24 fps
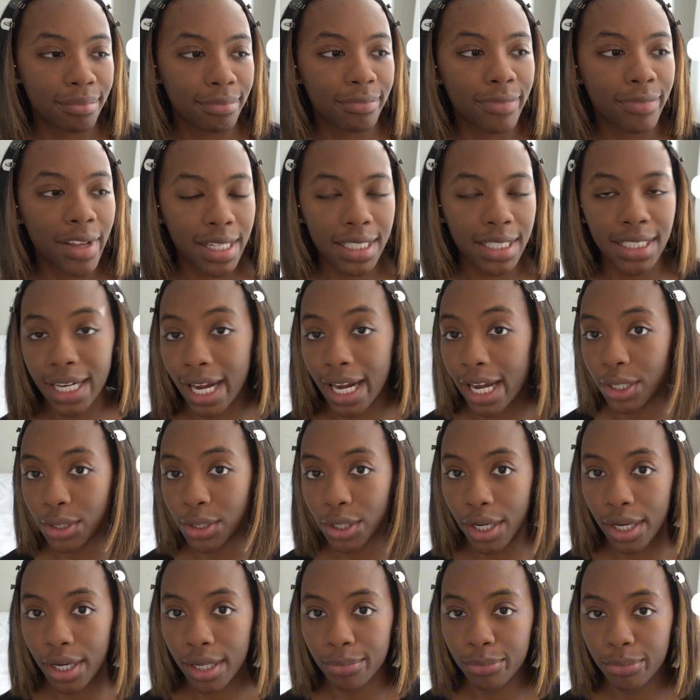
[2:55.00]

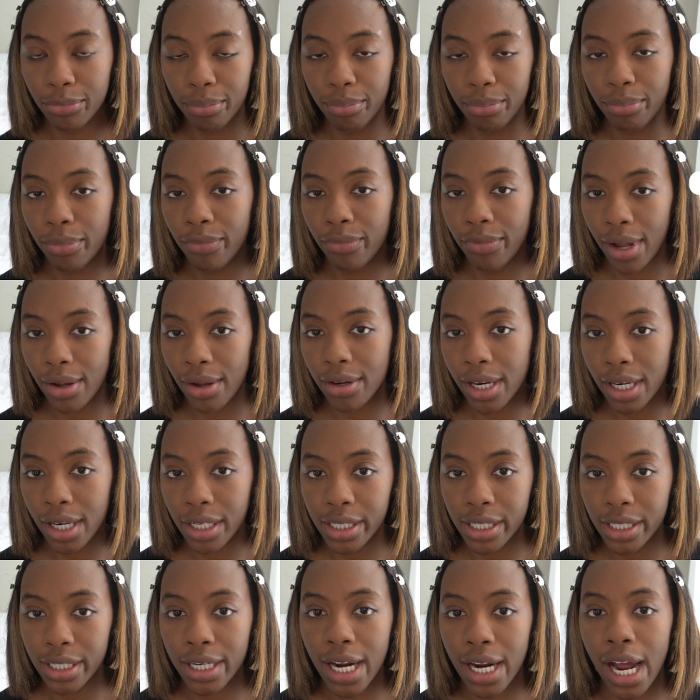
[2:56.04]
Hydrating
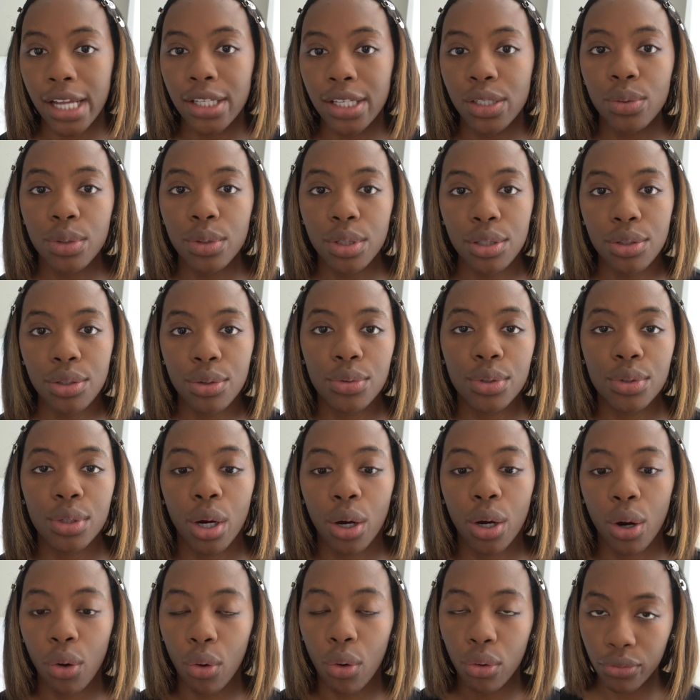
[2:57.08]
Foundation. I used to use
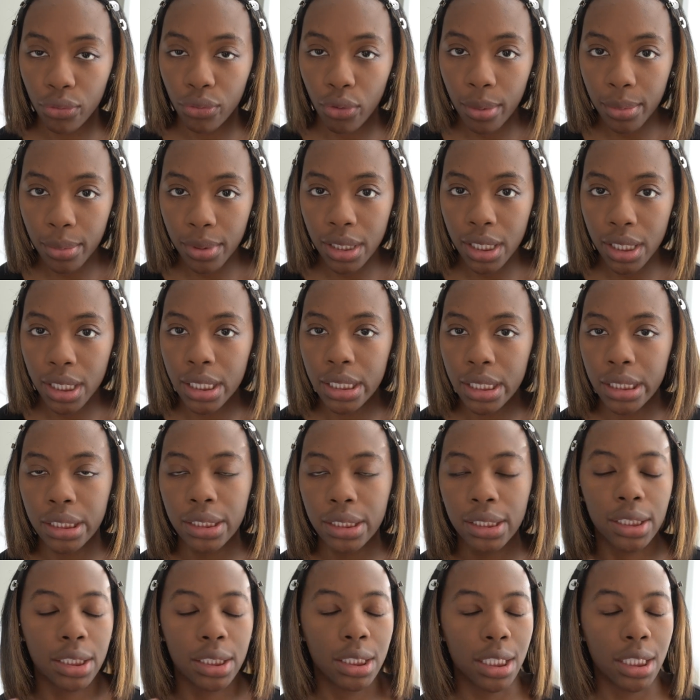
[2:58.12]
her old formula.
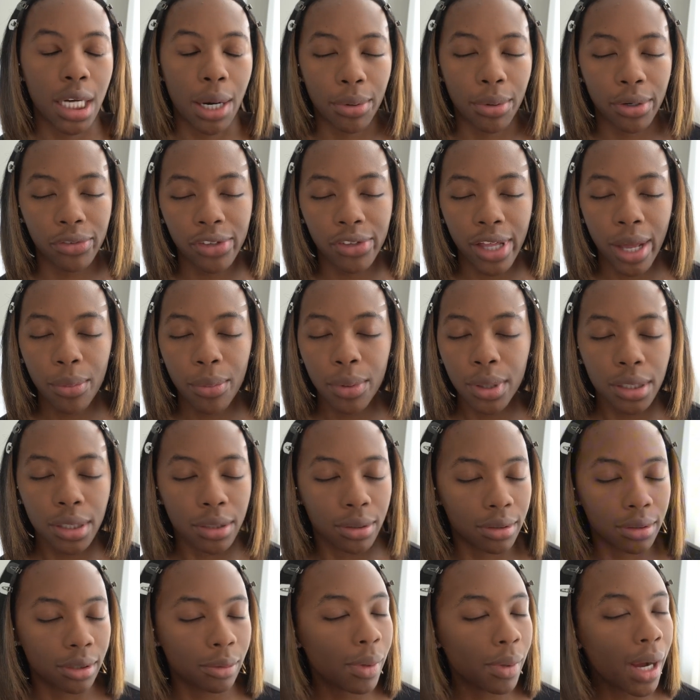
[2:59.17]
She got rid of that one,
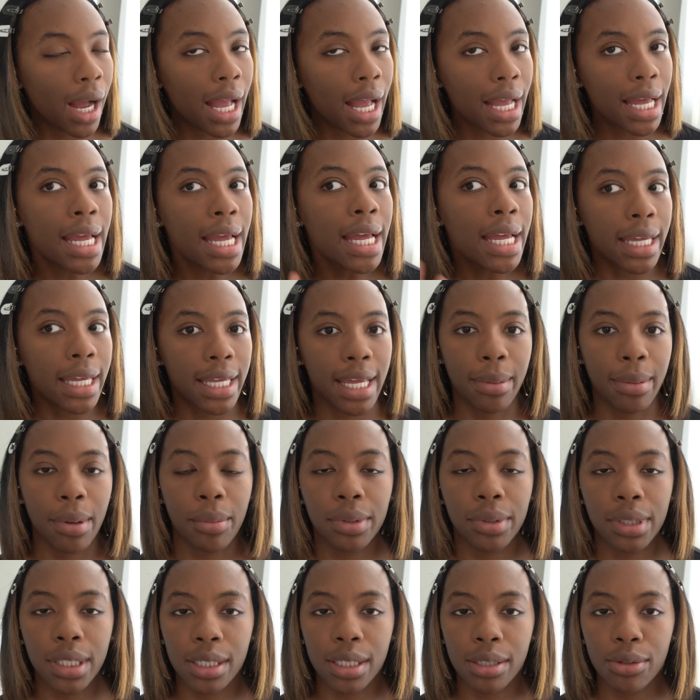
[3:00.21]
don't know why. Came out
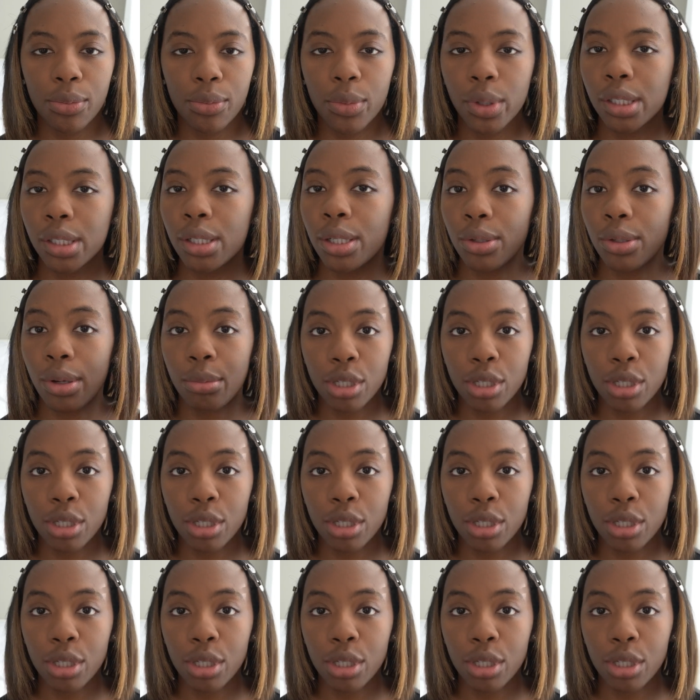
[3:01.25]
with this new one, so I'm